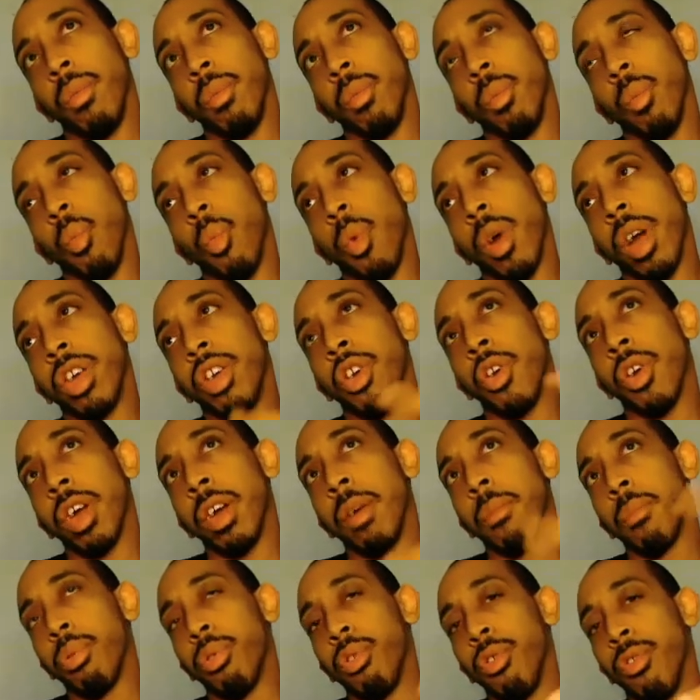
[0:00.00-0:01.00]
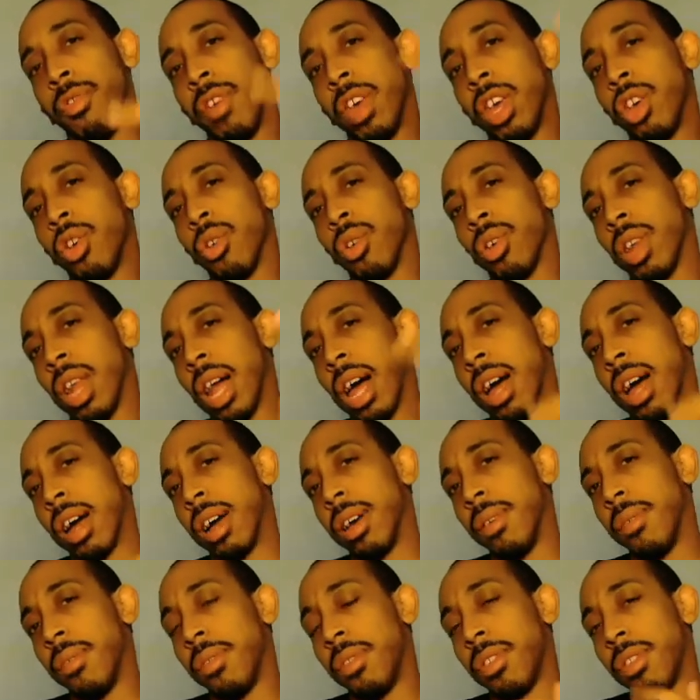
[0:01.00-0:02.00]
you're improving your
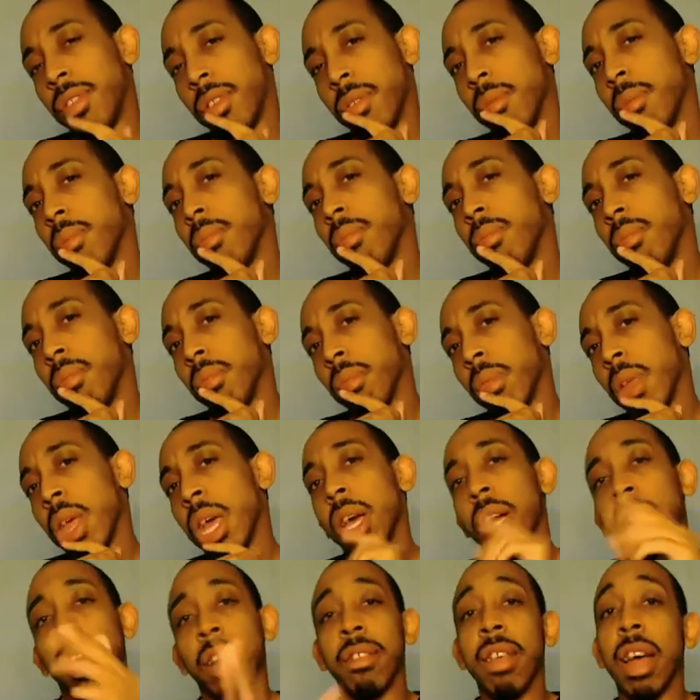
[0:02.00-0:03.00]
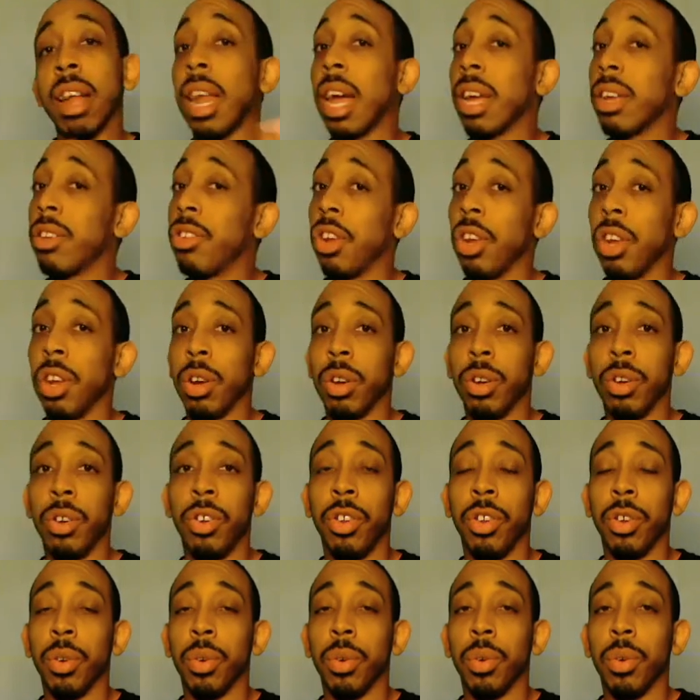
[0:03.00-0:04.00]
lives. Because I like to learn
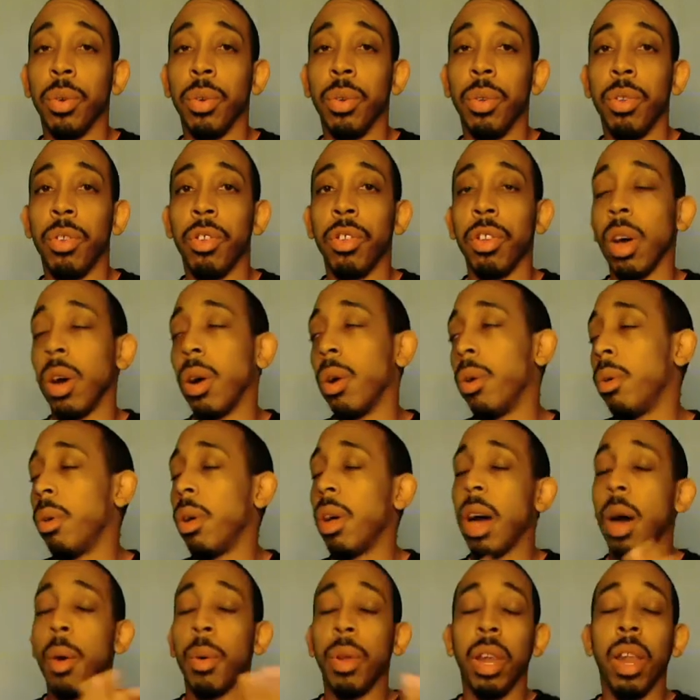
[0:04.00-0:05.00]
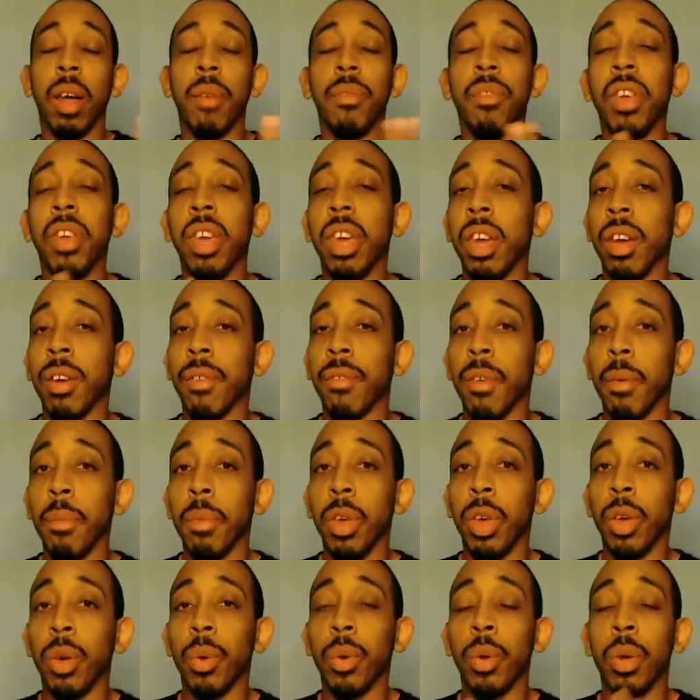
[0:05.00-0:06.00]
too. So I would love to hear from
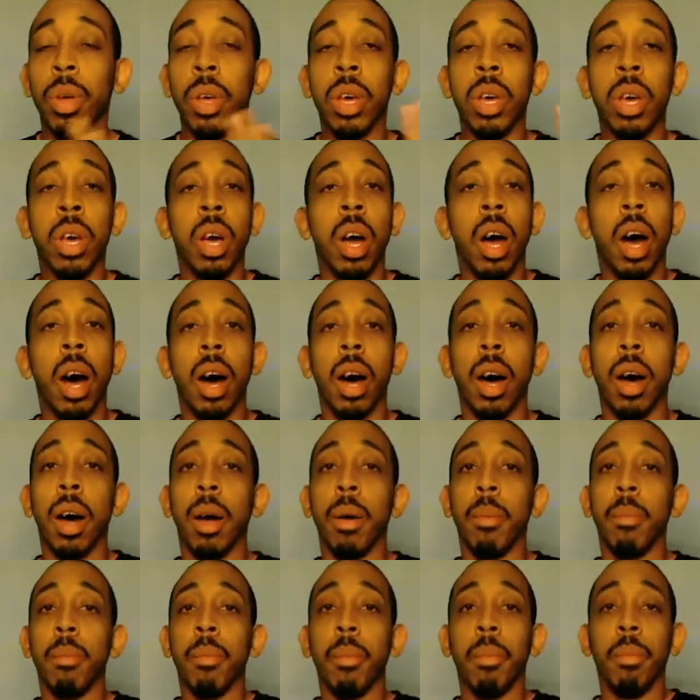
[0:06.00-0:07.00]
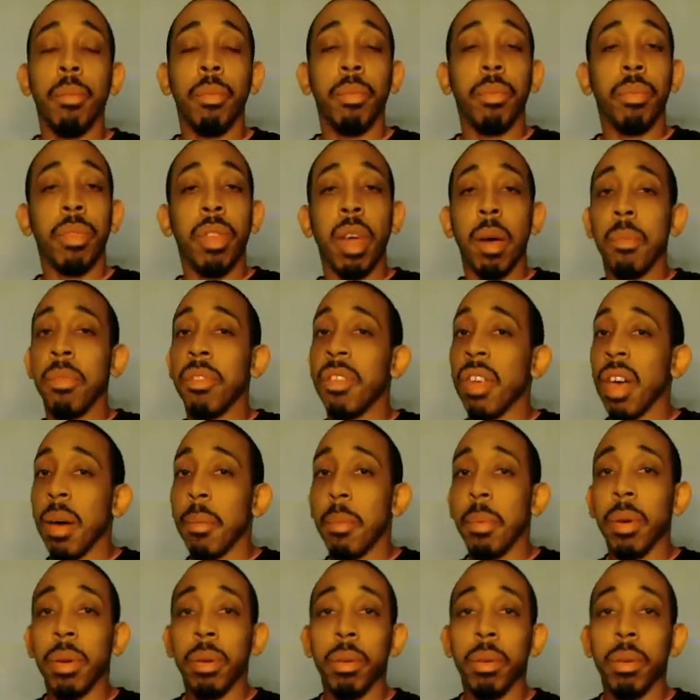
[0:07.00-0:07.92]
you. Thumbs up,